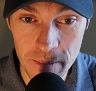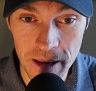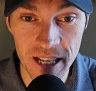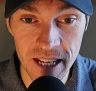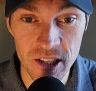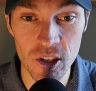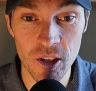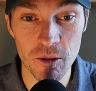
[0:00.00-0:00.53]

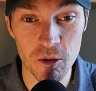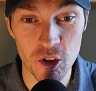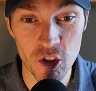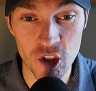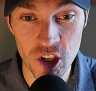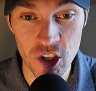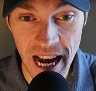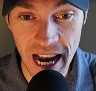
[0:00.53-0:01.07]
It's a
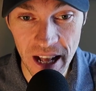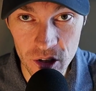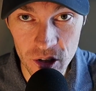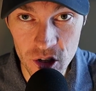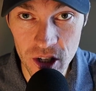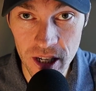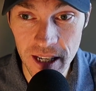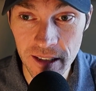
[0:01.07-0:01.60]

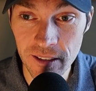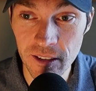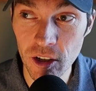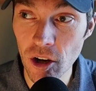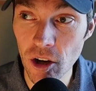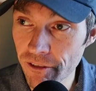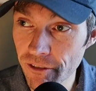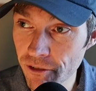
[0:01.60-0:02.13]
challenging
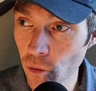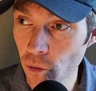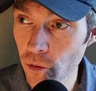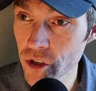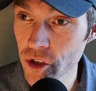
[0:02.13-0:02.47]
golf course